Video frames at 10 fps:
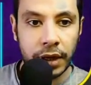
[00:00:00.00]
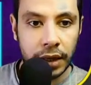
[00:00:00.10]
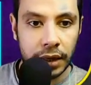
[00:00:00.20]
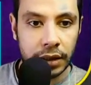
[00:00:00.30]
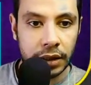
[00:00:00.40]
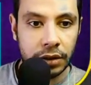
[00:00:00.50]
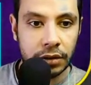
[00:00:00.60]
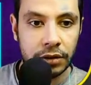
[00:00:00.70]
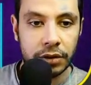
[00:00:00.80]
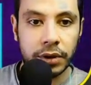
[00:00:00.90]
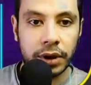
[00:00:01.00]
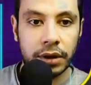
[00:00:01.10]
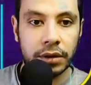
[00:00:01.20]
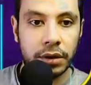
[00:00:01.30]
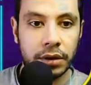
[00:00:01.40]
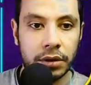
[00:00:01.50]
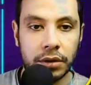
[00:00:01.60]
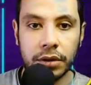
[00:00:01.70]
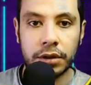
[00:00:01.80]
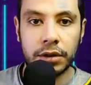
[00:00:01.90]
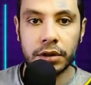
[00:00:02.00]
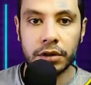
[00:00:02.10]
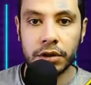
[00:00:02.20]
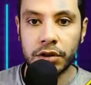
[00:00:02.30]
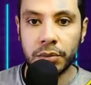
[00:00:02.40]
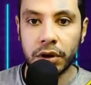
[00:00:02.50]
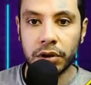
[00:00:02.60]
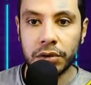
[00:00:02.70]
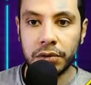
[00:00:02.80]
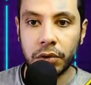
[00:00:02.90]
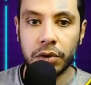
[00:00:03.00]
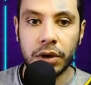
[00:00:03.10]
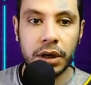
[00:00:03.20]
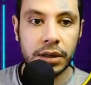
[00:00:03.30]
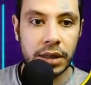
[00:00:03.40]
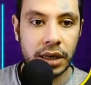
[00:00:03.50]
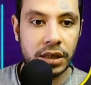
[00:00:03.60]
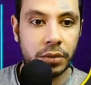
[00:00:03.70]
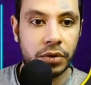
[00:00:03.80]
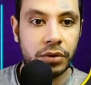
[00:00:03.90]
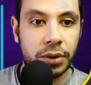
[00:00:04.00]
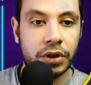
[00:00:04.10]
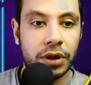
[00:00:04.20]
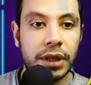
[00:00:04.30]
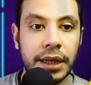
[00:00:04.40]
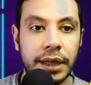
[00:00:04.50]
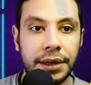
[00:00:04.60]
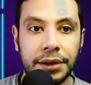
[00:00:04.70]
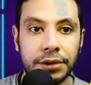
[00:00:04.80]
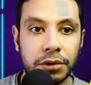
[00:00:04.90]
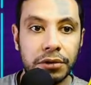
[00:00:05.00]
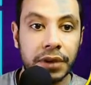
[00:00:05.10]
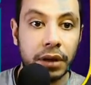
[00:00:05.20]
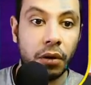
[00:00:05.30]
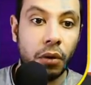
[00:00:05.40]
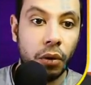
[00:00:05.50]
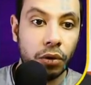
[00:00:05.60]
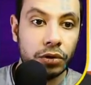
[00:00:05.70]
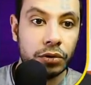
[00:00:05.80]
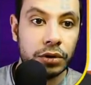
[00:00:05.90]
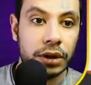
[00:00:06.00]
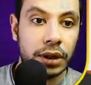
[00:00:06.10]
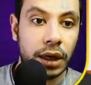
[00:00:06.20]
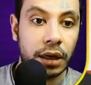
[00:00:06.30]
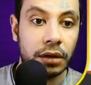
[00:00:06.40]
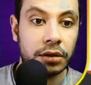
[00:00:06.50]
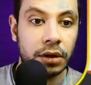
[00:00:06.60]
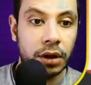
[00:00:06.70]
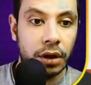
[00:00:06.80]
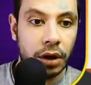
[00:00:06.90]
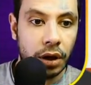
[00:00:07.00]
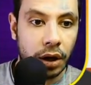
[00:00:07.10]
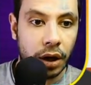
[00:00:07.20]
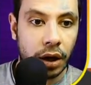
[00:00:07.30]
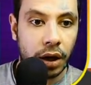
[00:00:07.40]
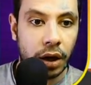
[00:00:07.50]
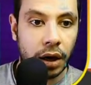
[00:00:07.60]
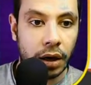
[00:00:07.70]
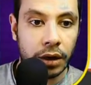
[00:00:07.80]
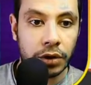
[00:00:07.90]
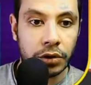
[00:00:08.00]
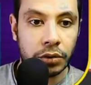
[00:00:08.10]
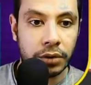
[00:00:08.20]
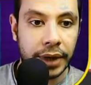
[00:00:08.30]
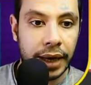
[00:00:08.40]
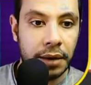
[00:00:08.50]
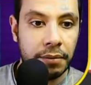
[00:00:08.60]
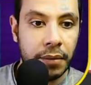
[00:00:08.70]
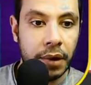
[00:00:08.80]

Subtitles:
And here you get, this is a part for the subscription. Here you fill all your details, your name,